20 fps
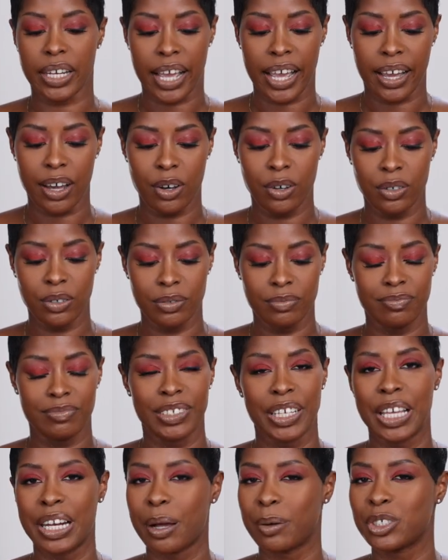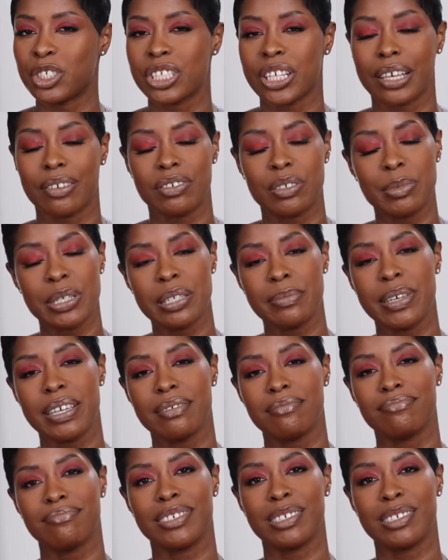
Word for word: down and I was just like, it was meant to be,